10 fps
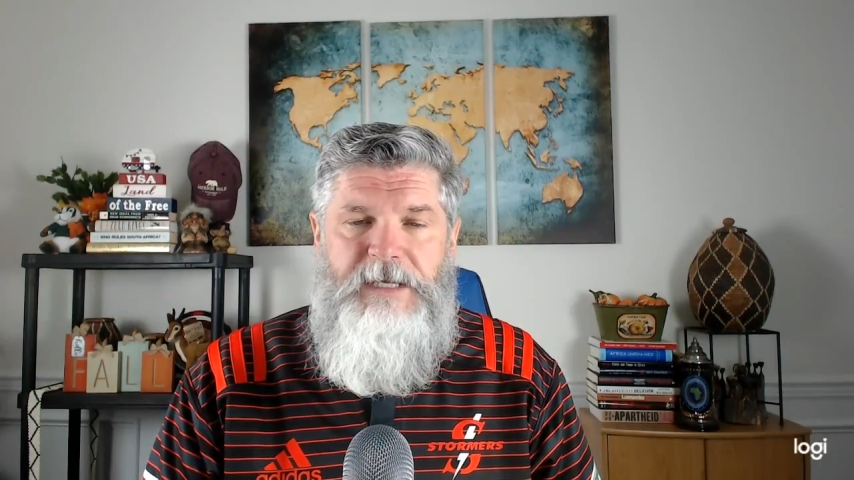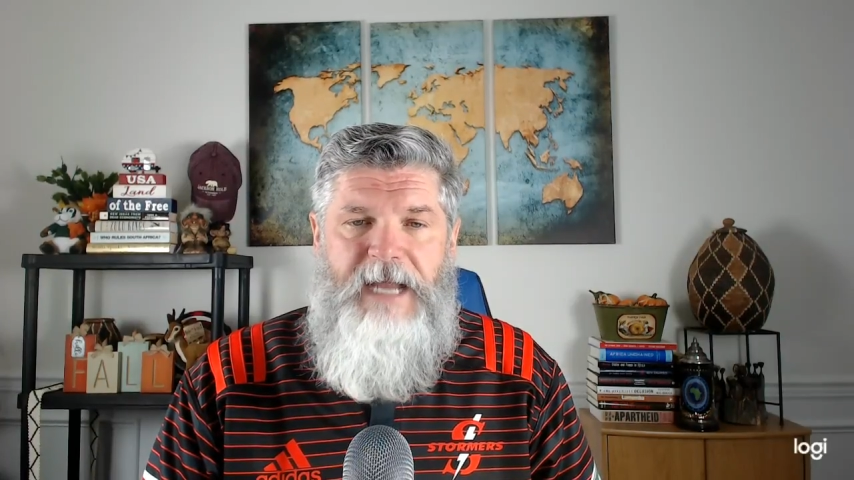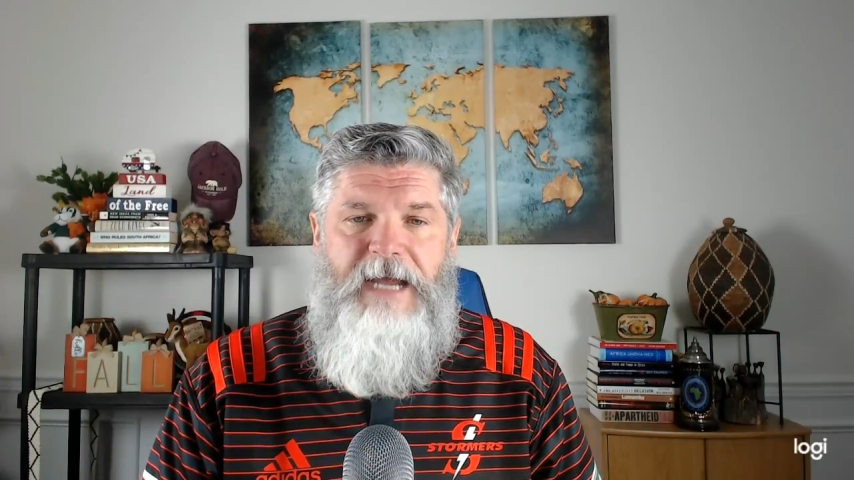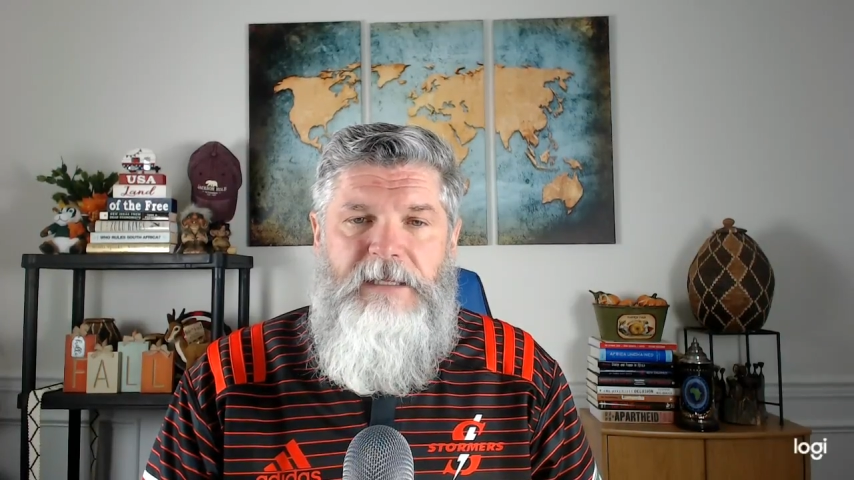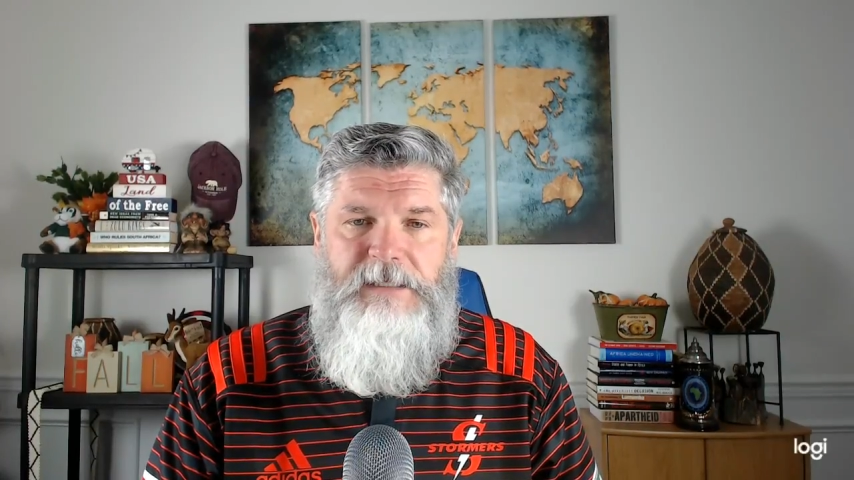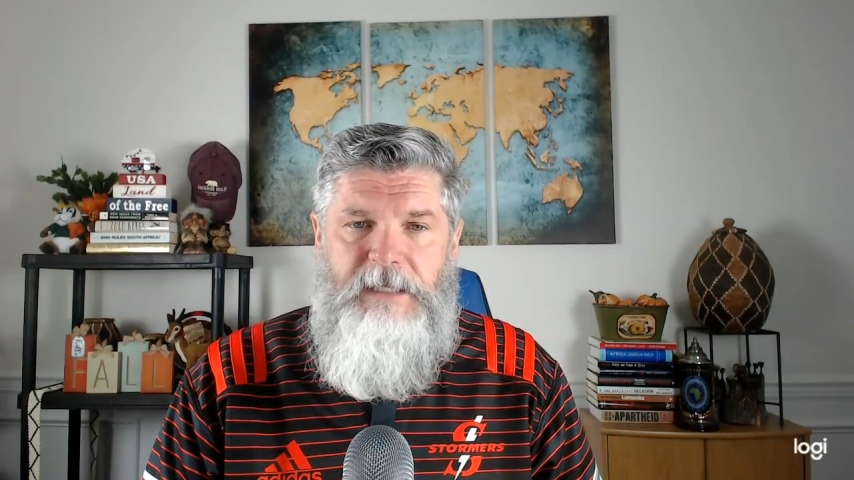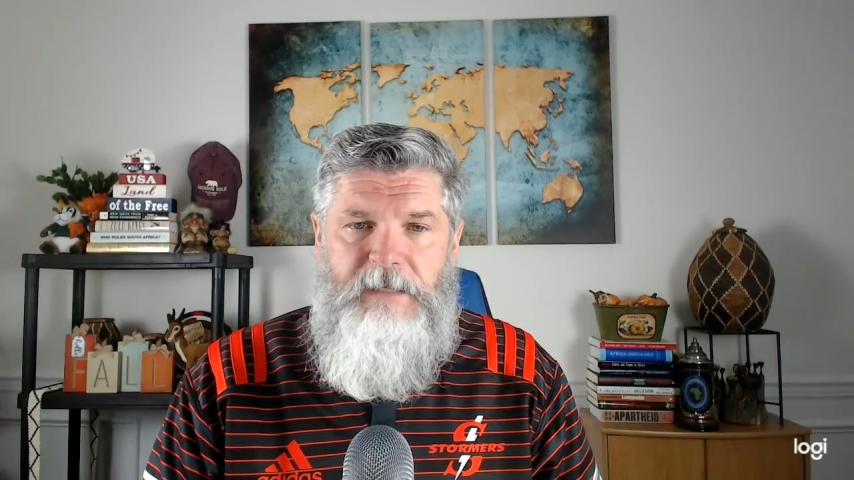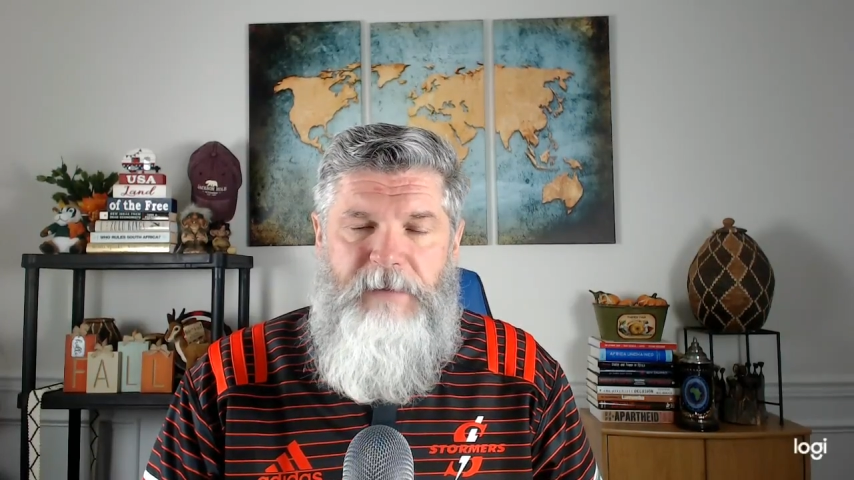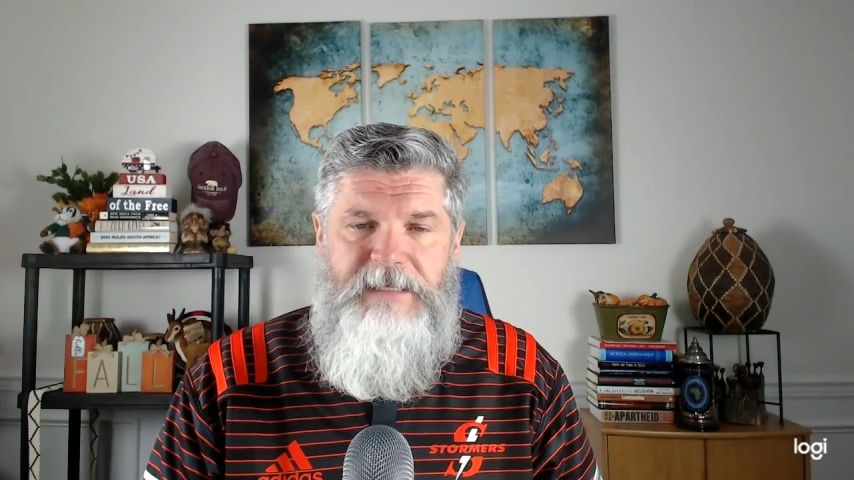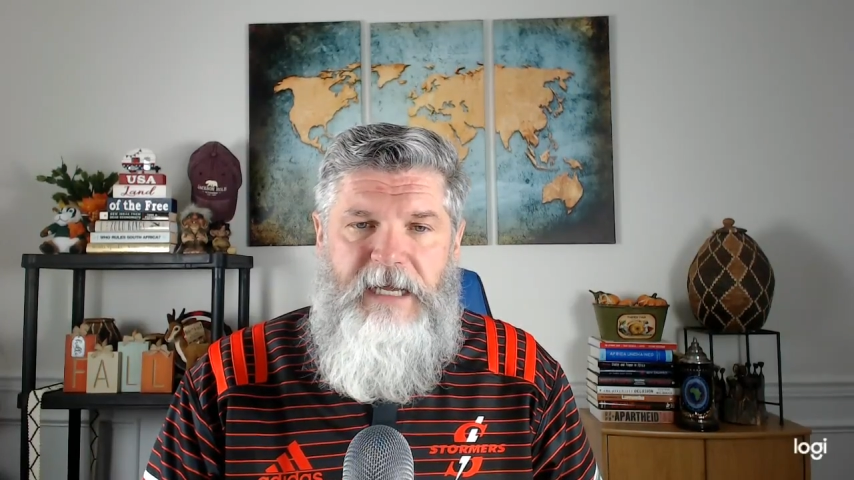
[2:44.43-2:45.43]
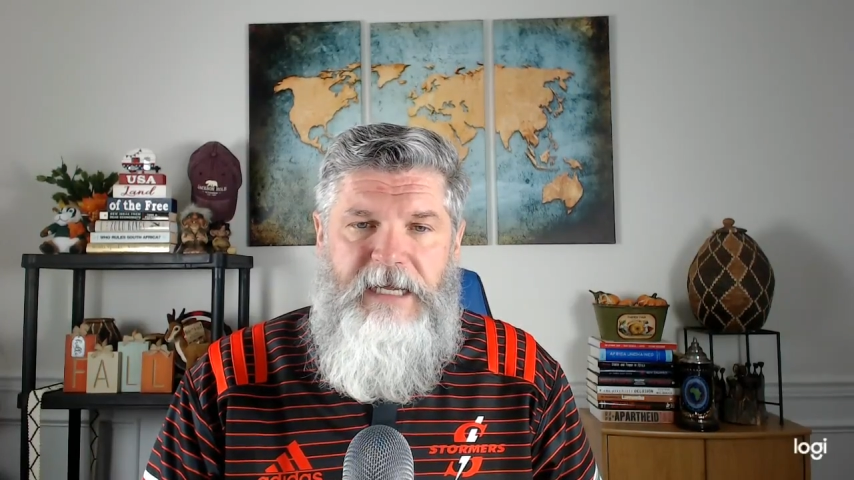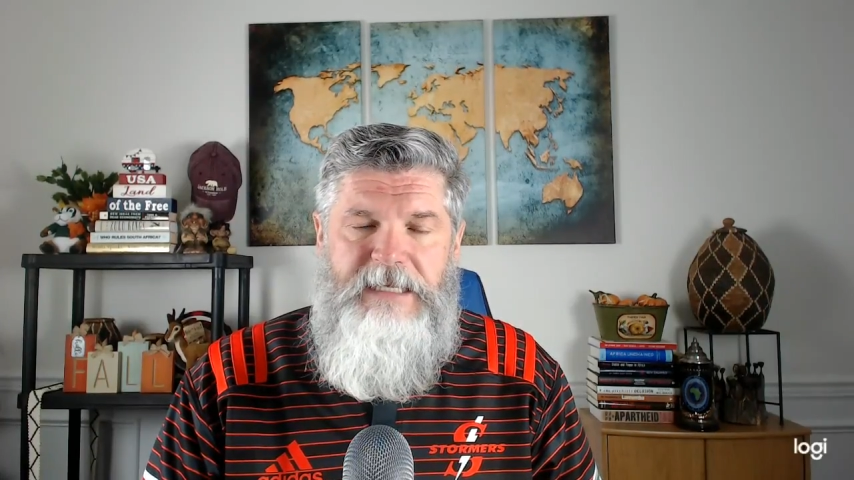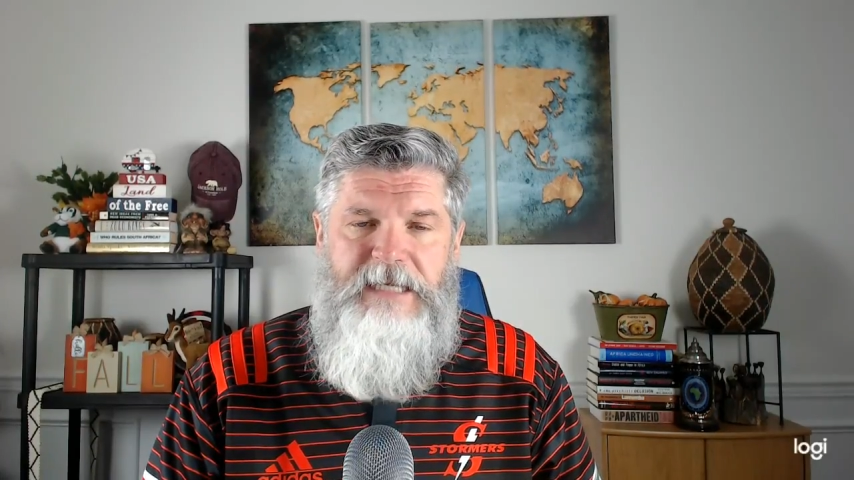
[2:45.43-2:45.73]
necklacing by taking